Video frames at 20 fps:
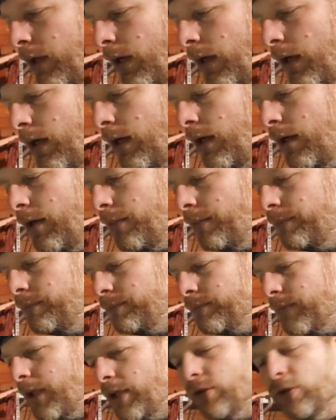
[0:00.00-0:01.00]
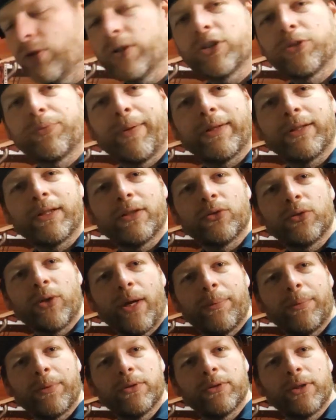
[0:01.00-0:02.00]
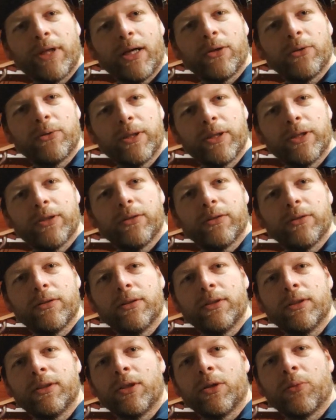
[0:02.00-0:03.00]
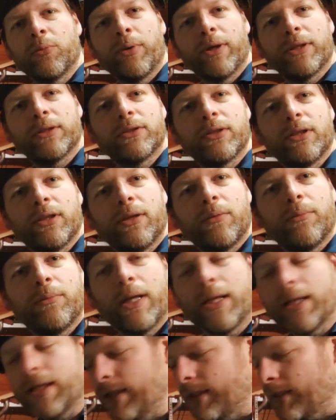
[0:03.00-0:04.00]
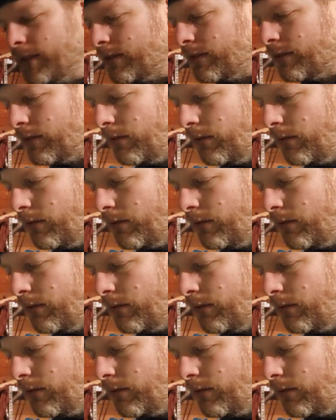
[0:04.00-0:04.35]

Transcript: I don't expect that to happen now here, but at least